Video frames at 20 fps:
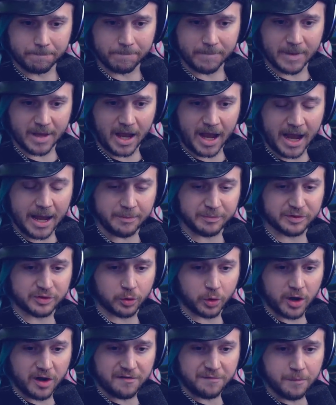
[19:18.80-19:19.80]
I am
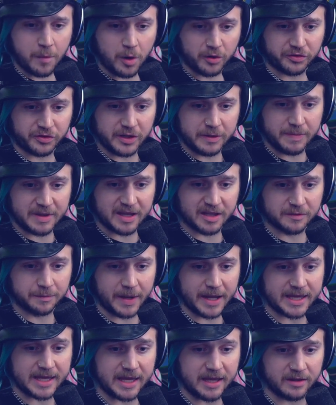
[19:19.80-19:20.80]
sort of, mostly because my
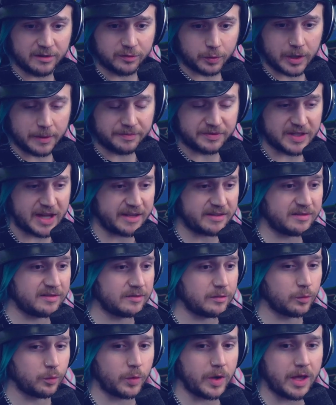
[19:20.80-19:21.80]
kids were obsessed
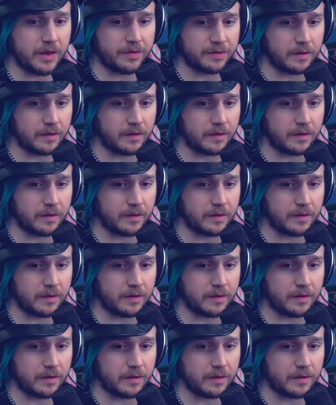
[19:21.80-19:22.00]
with